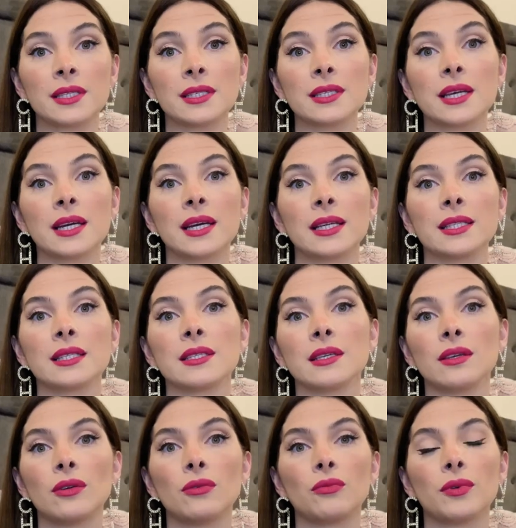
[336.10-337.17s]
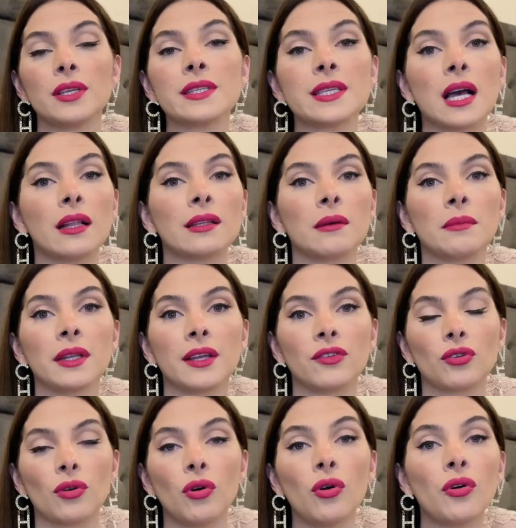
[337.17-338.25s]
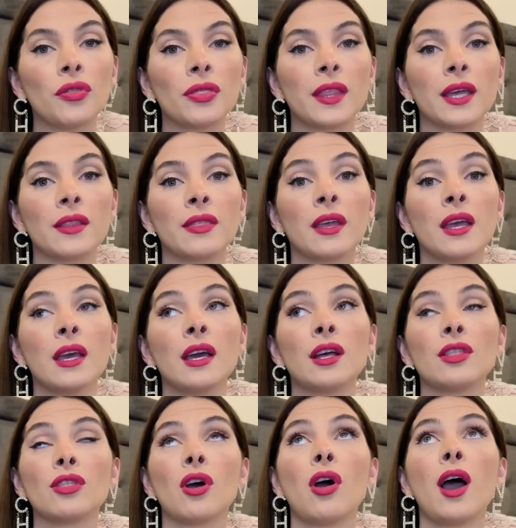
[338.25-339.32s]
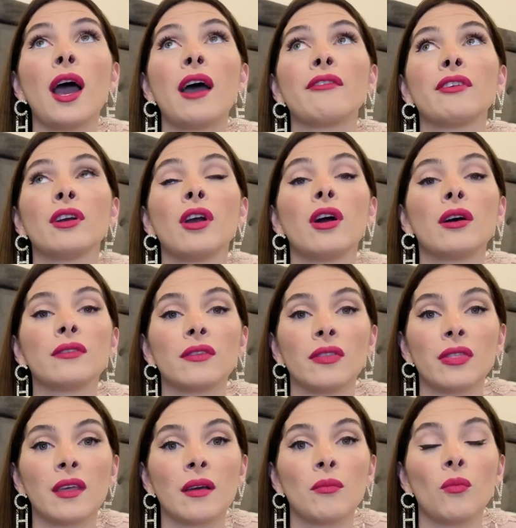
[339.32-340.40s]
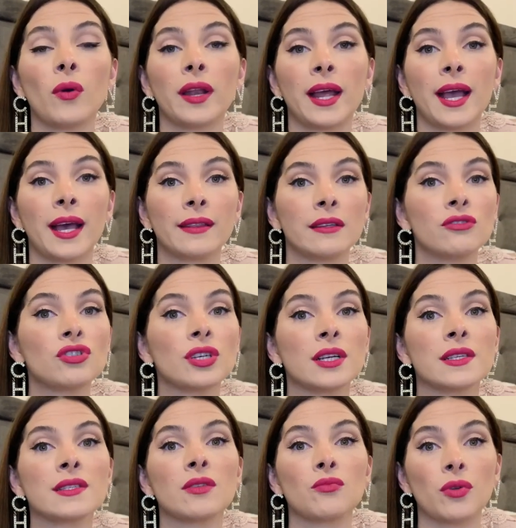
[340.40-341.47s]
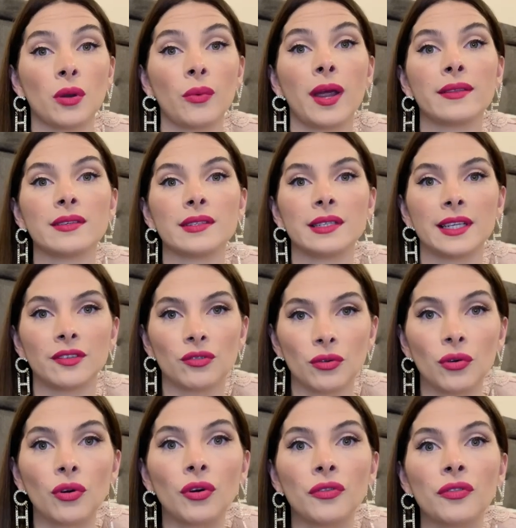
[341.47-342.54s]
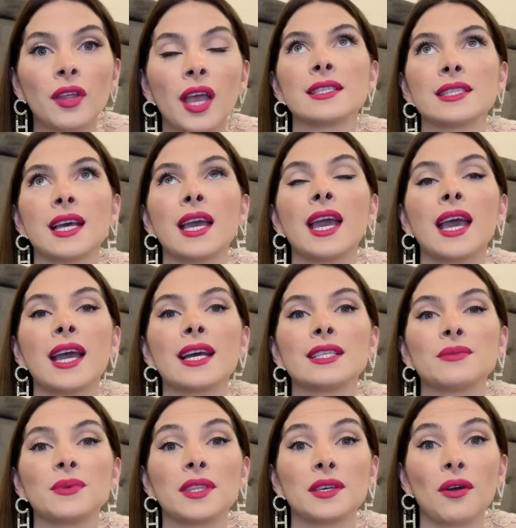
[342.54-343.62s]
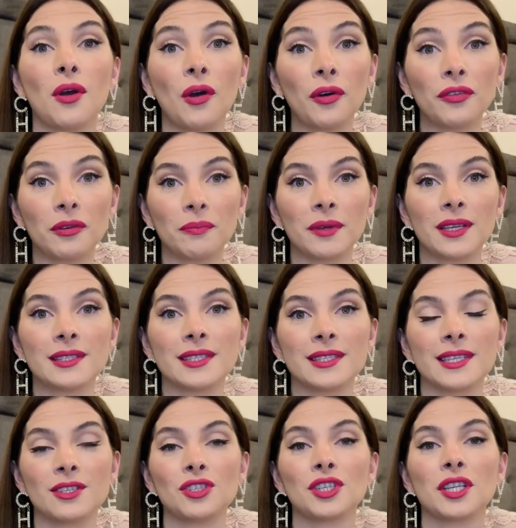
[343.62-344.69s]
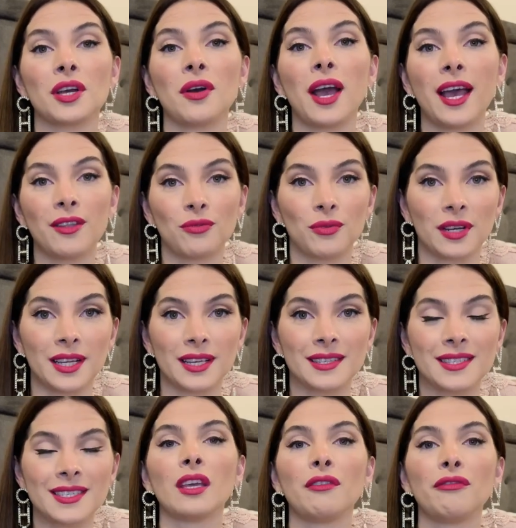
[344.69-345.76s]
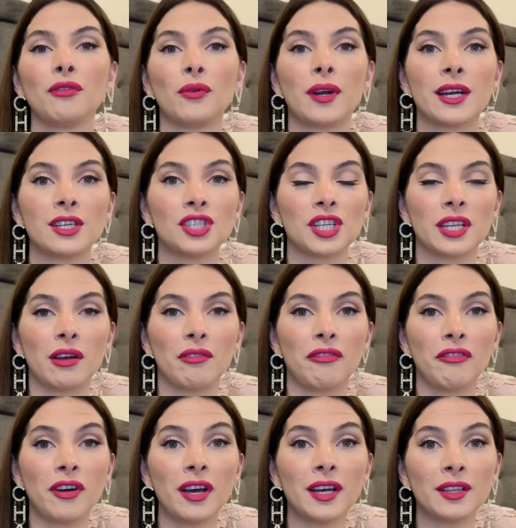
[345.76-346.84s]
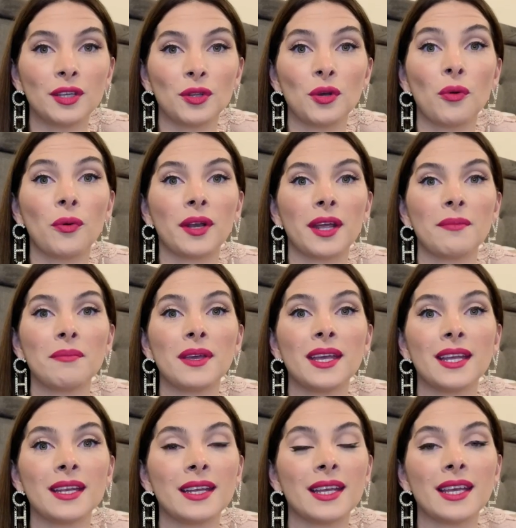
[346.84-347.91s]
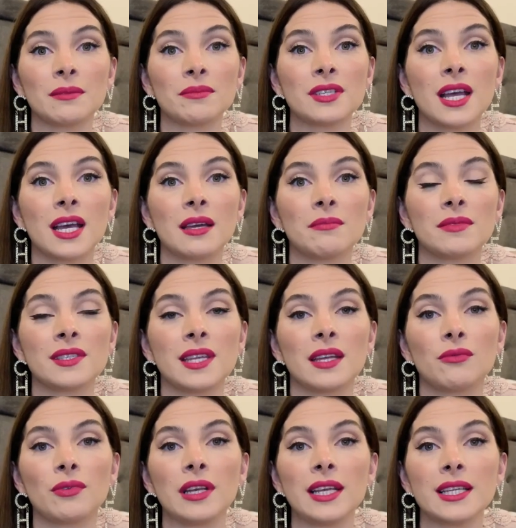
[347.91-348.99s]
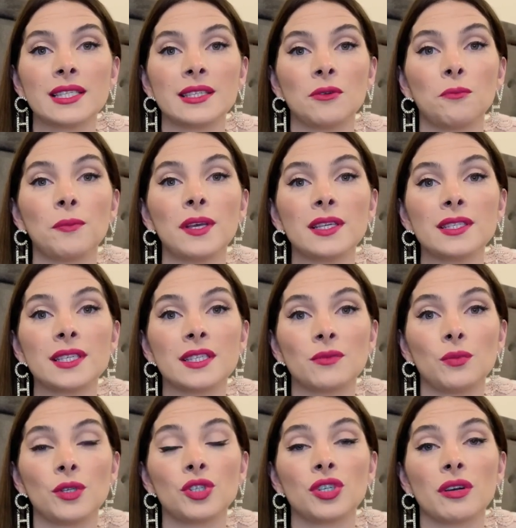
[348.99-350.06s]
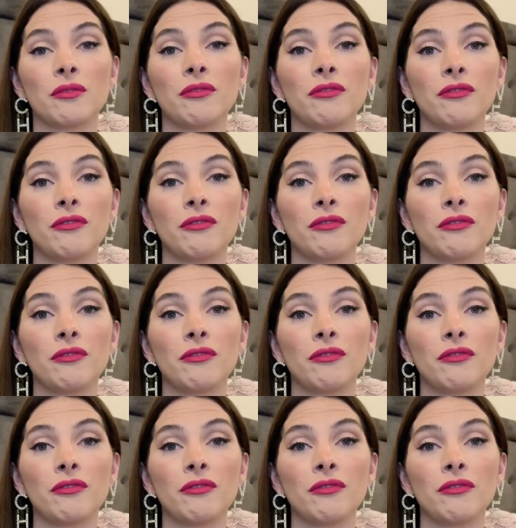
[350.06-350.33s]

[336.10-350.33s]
decide to resell them later on than not having gotten them when I had the chance and regretted later on, as I had with other pieces that Chanel had released. If you are a Chanel fan, you know what I mean. Sometimes they release new pieces which are